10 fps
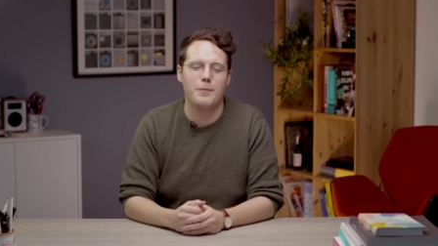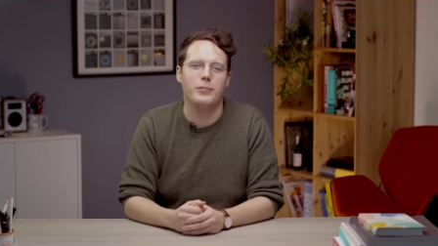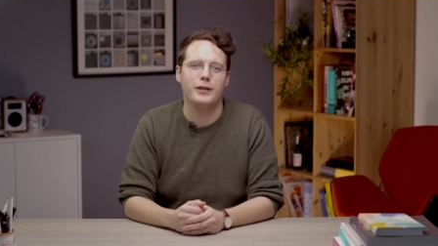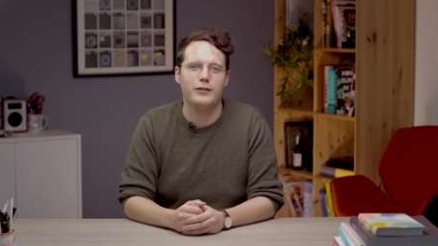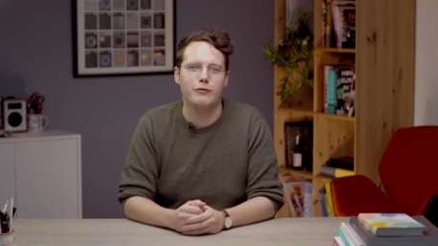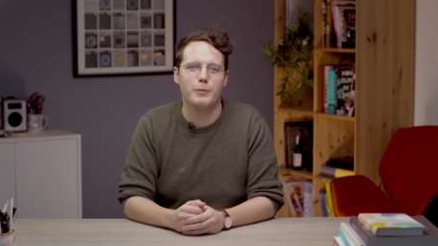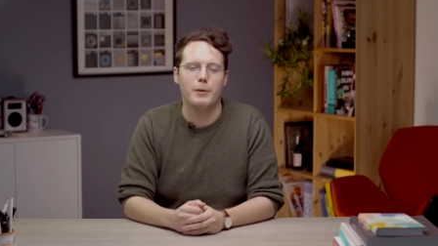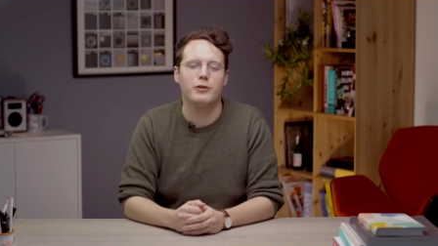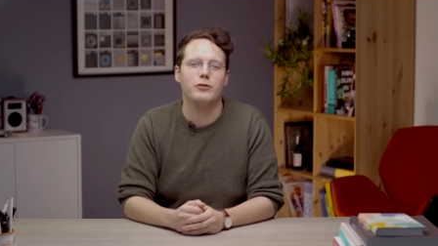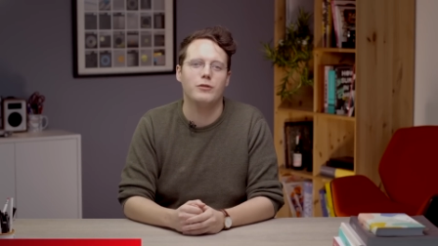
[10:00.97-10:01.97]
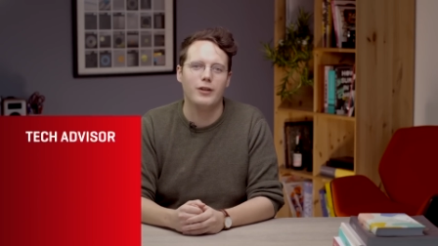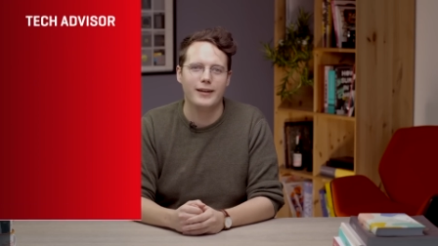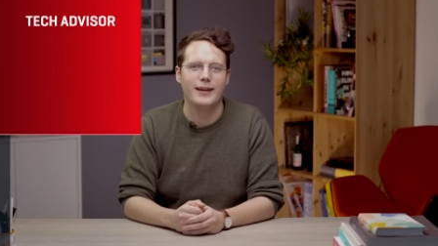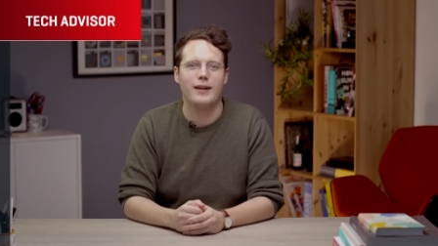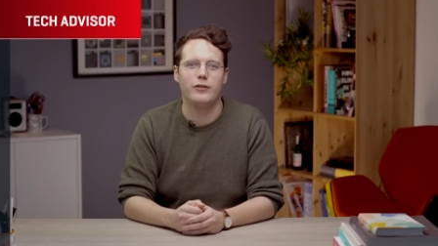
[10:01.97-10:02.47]
and please remember to
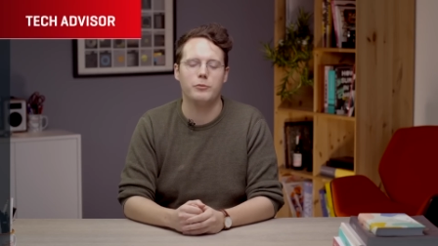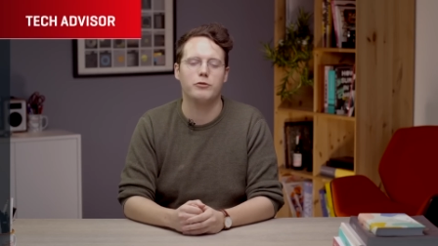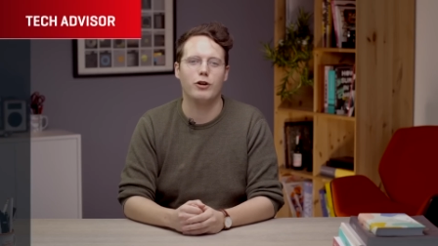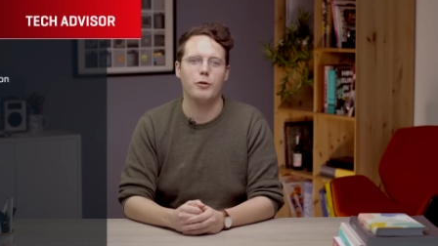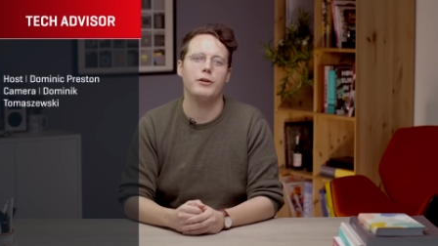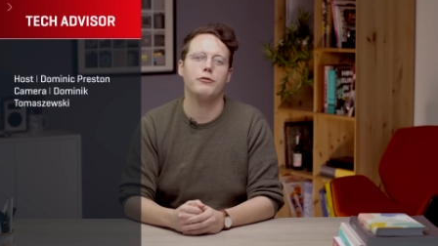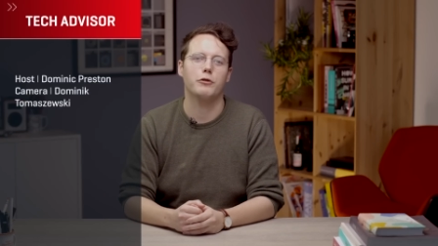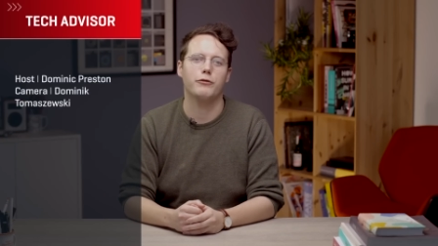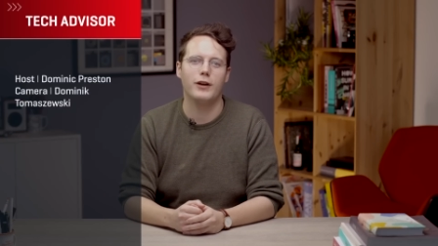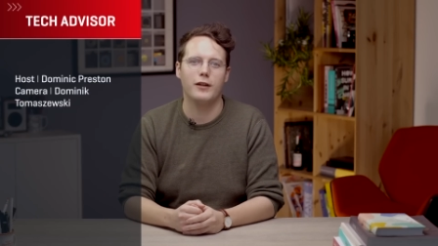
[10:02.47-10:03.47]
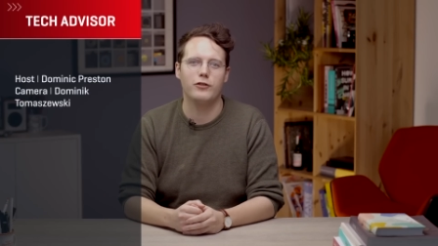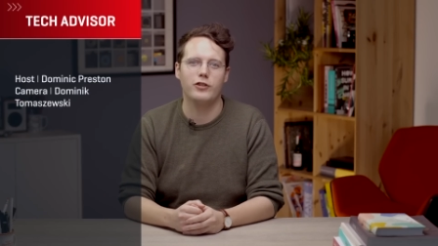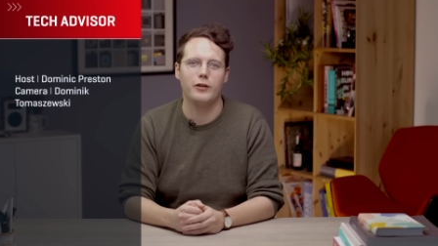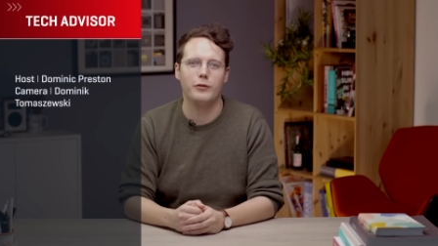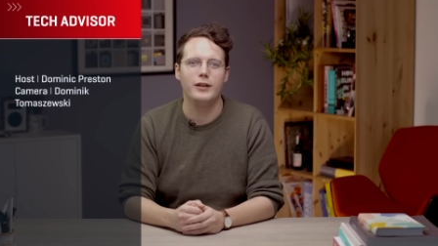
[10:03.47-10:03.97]
like and subscribe if you're a fan of the
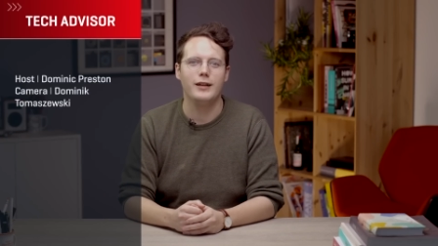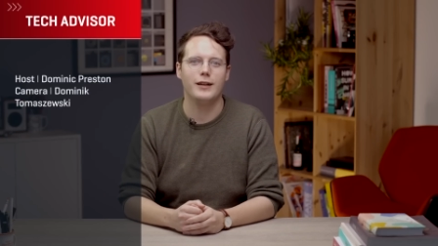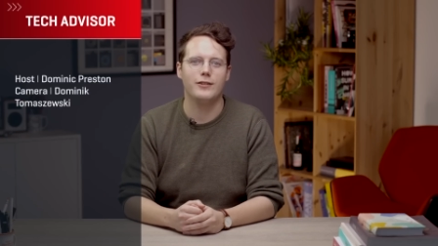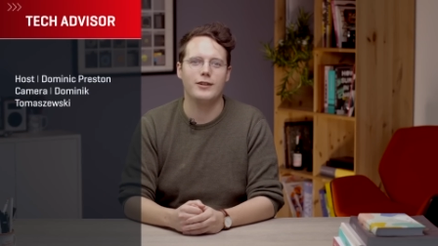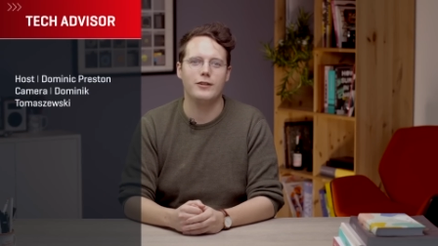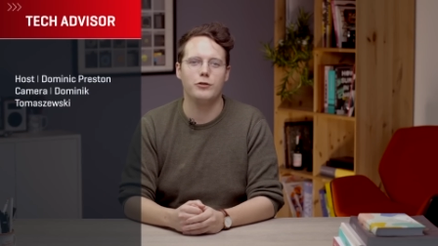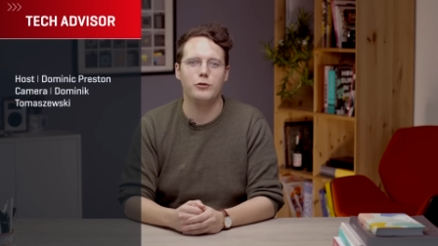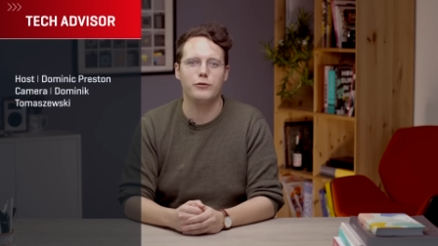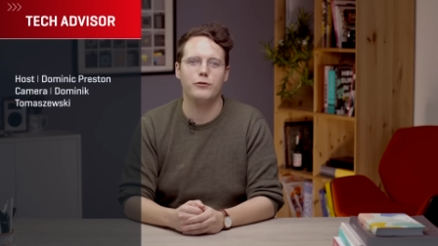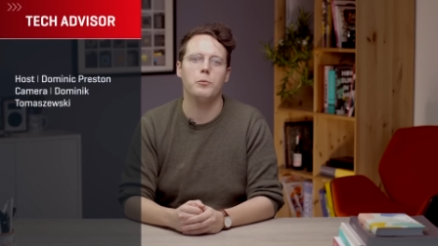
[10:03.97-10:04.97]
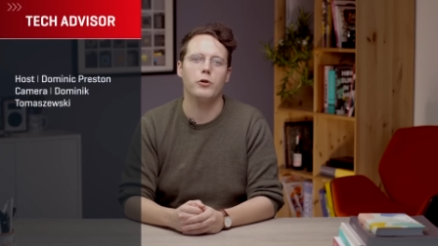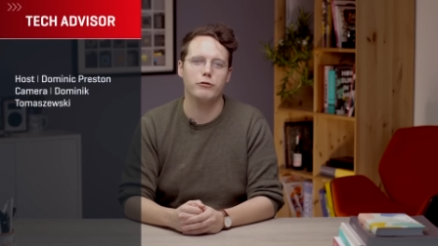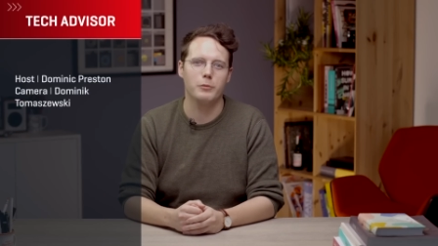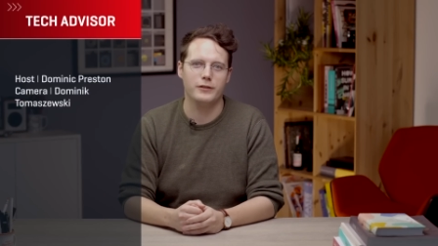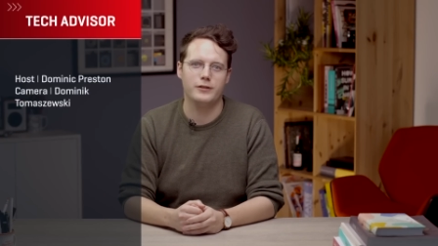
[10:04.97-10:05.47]
channel and stay tuned for more
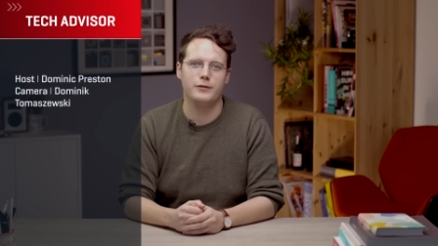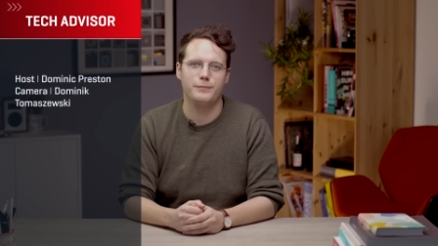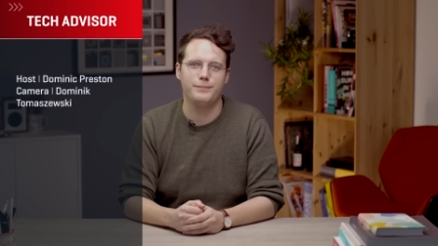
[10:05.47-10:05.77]
from us.